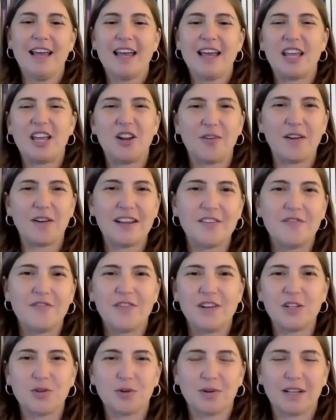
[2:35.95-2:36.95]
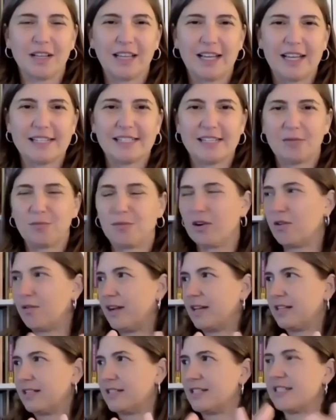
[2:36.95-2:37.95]
individualists and we're
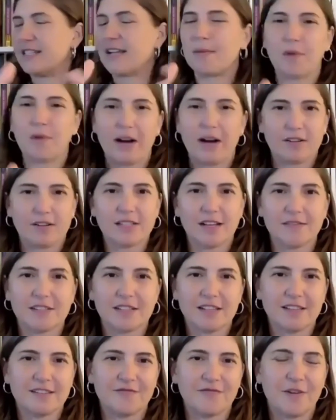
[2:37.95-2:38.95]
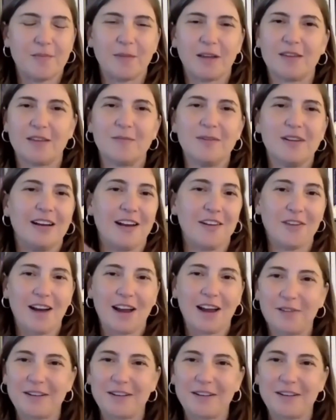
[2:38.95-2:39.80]
going to separate ourselves from the community, right?